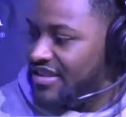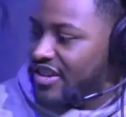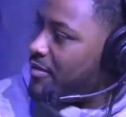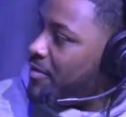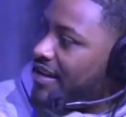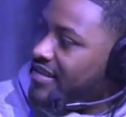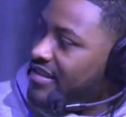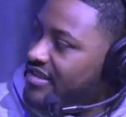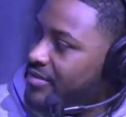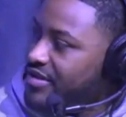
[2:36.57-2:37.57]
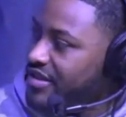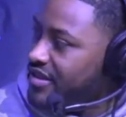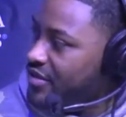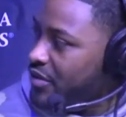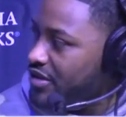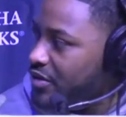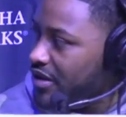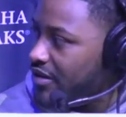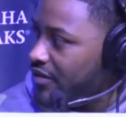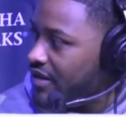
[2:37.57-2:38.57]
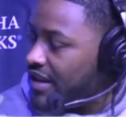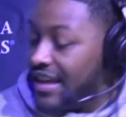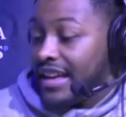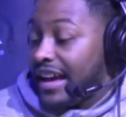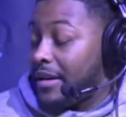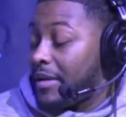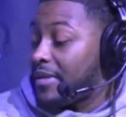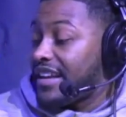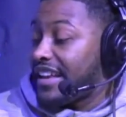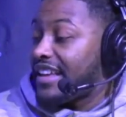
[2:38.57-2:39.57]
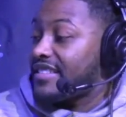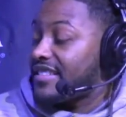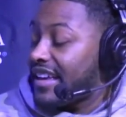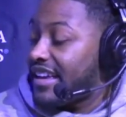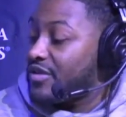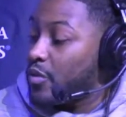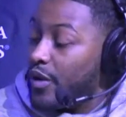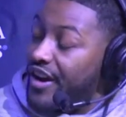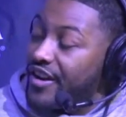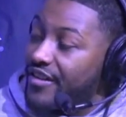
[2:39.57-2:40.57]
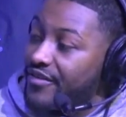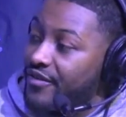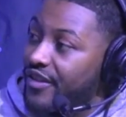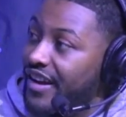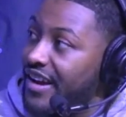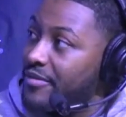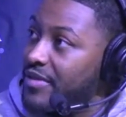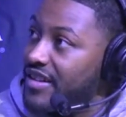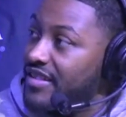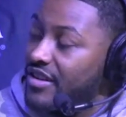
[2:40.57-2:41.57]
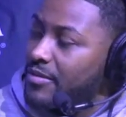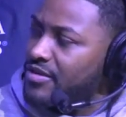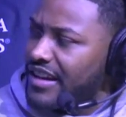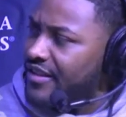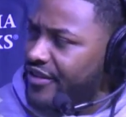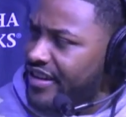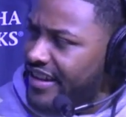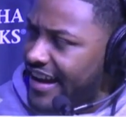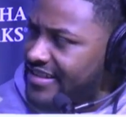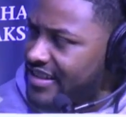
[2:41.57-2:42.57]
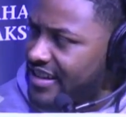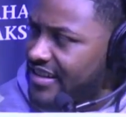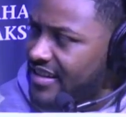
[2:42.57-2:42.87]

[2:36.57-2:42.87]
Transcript: took me back to December 6, 2012. I mean, it's weird for him because it's almost like a freak accident.